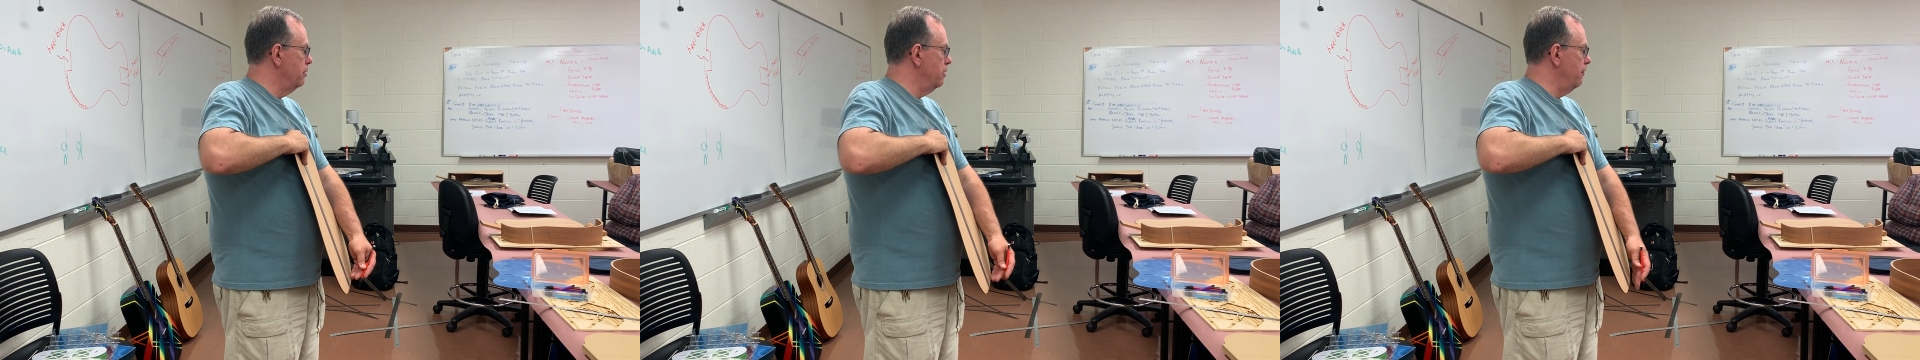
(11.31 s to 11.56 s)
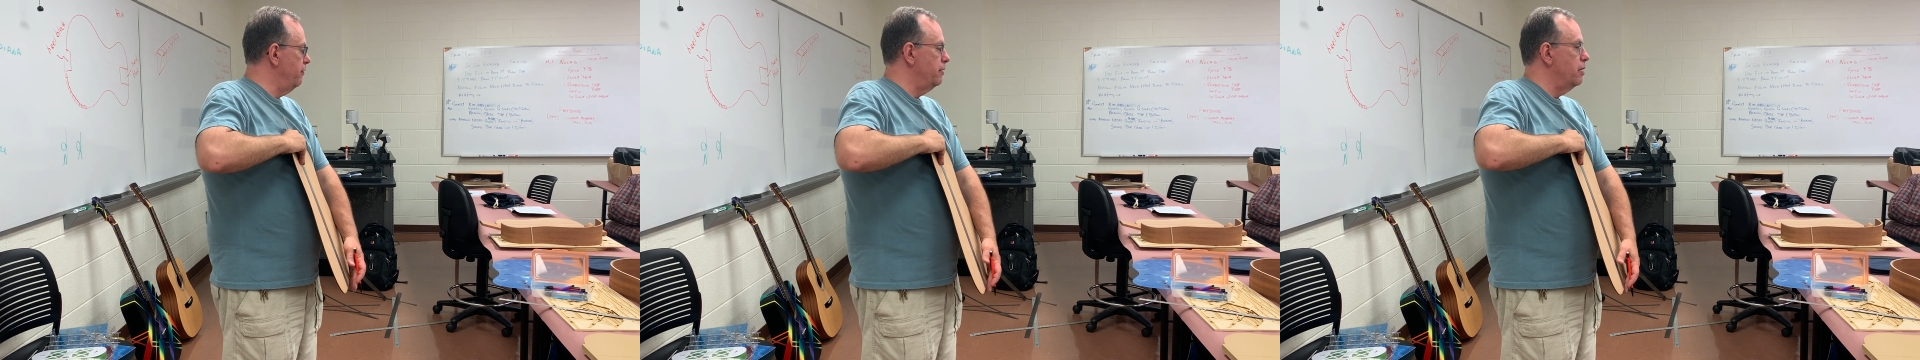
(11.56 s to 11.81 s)

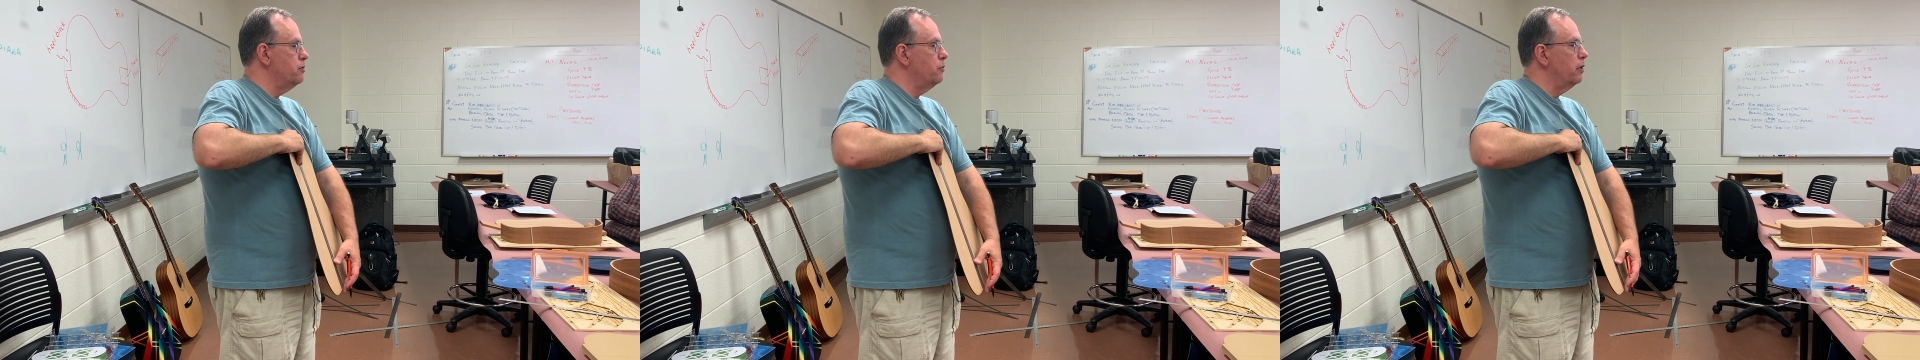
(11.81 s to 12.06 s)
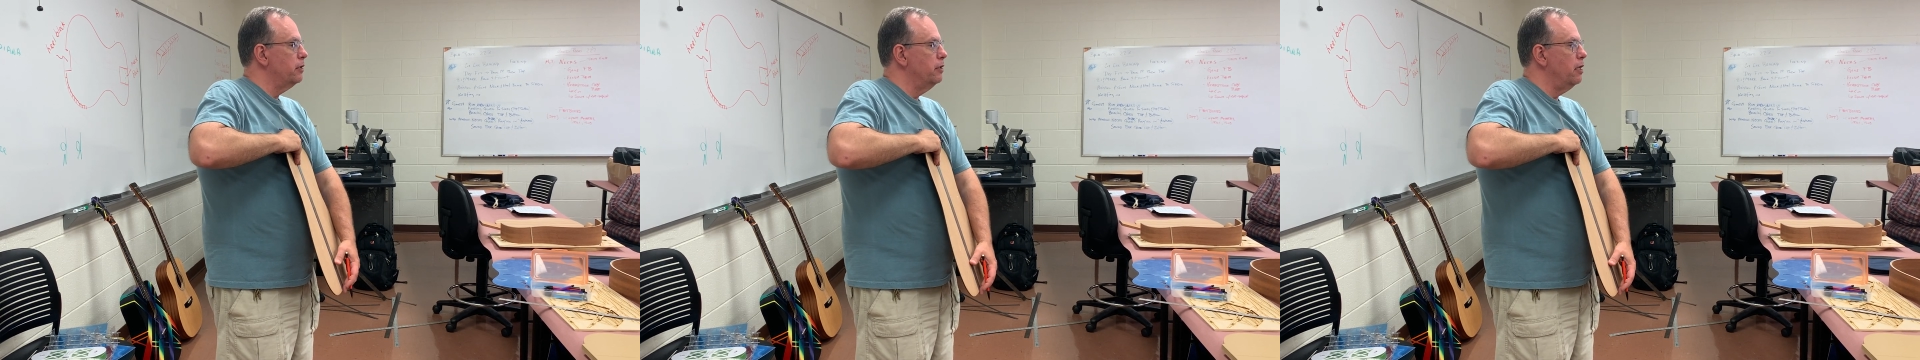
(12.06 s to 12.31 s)
If it doesn't
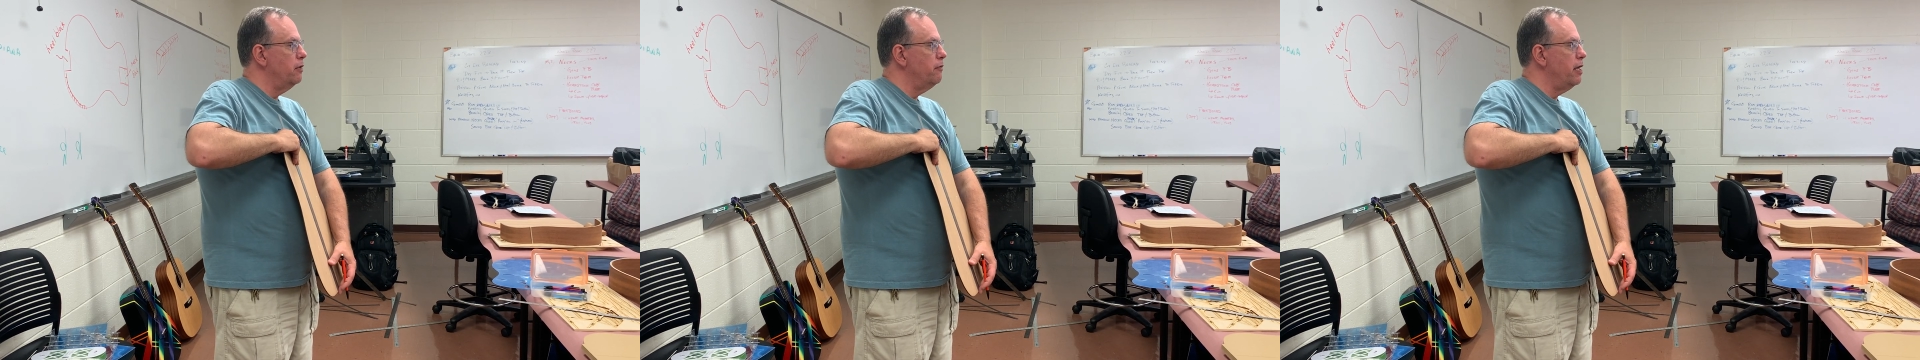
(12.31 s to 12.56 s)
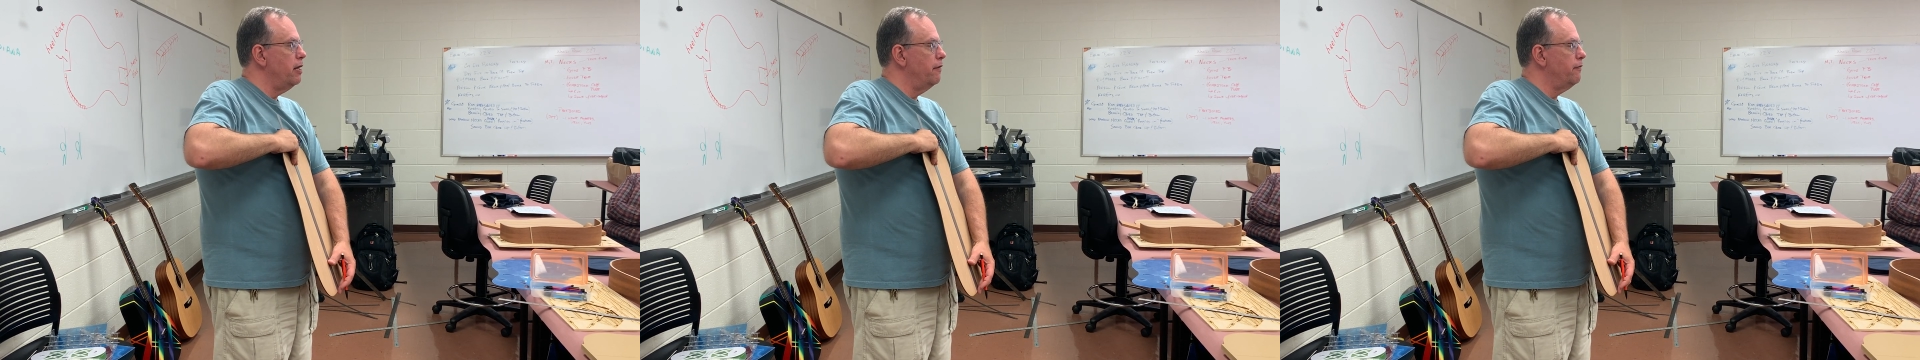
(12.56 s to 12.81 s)
work at the other
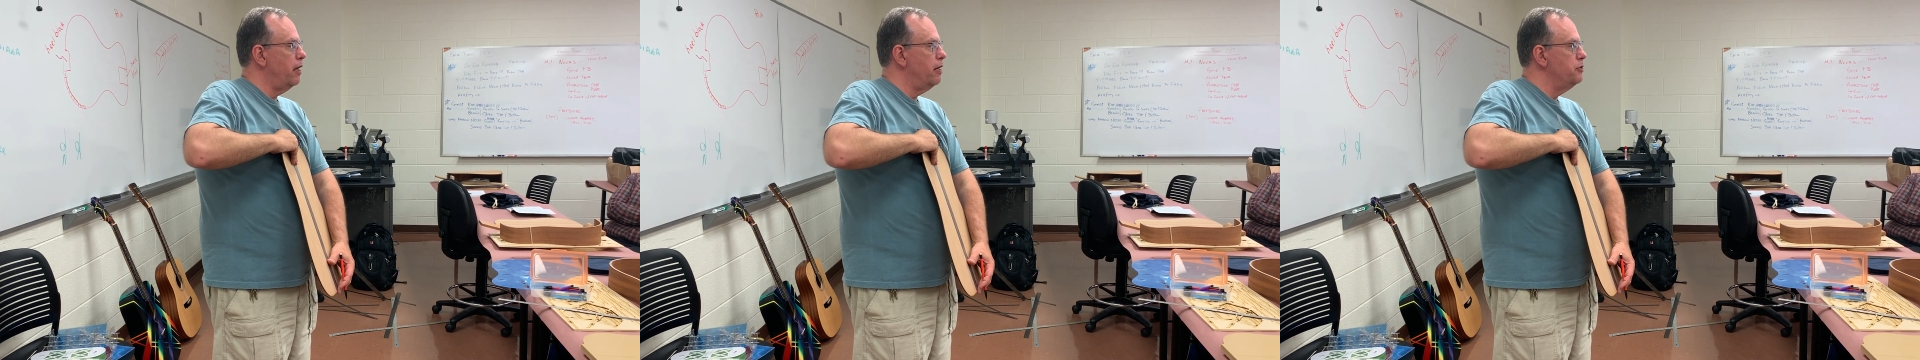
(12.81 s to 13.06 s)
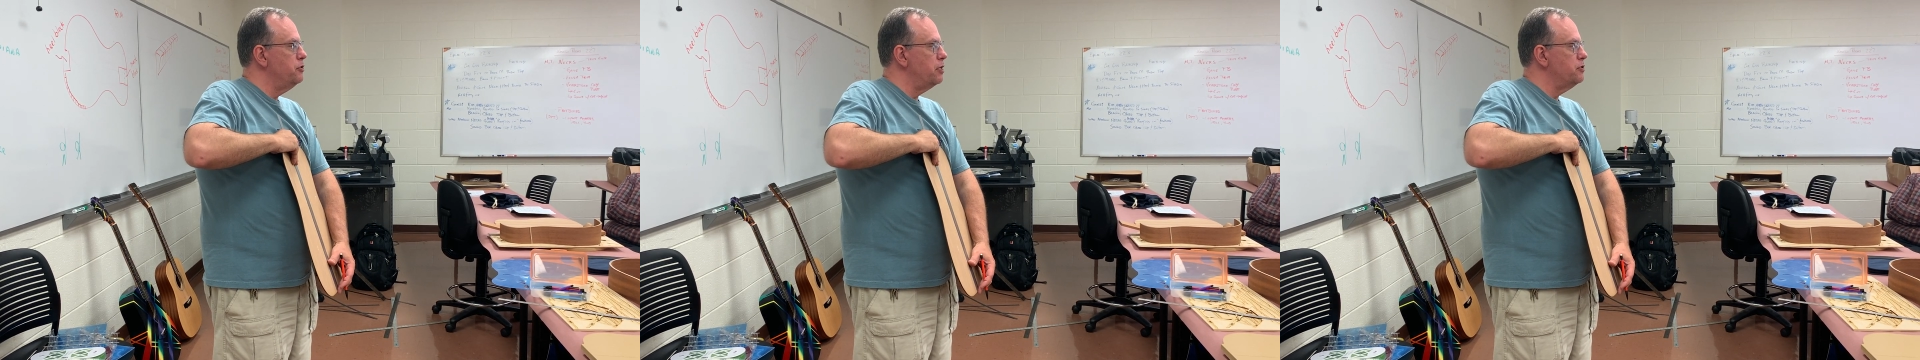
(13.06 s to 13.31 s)
end and I've got to
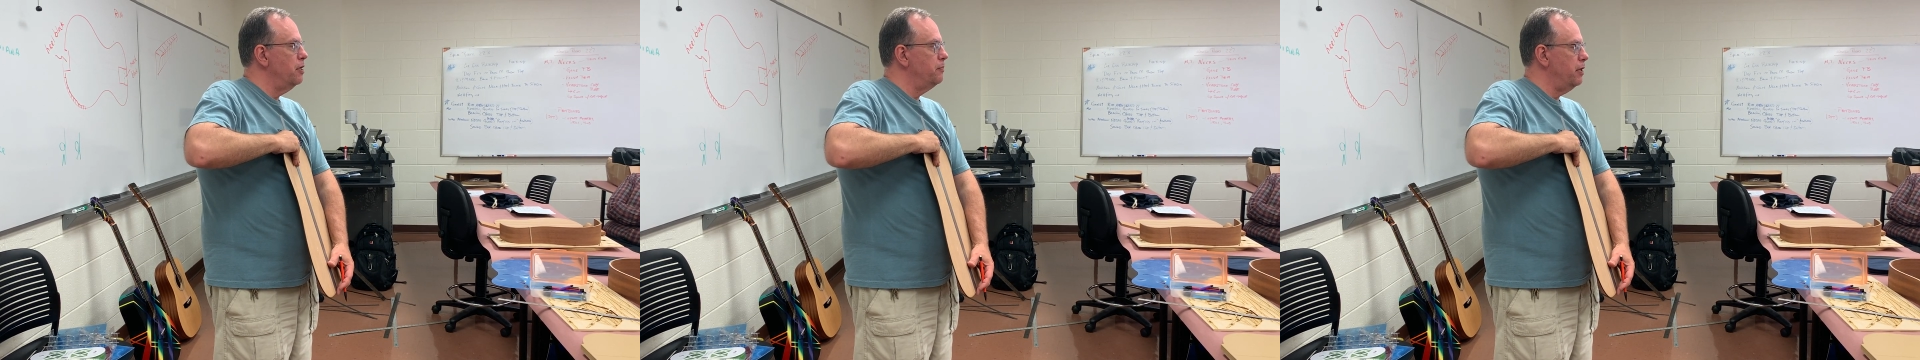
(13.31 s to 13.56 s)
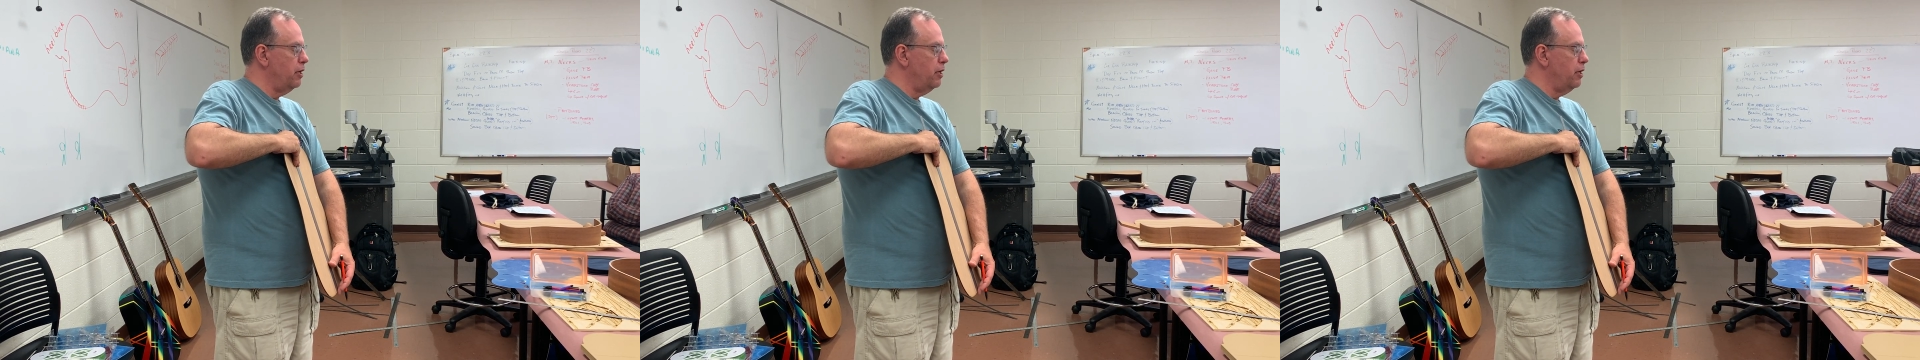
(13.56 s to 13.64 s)
adjust something,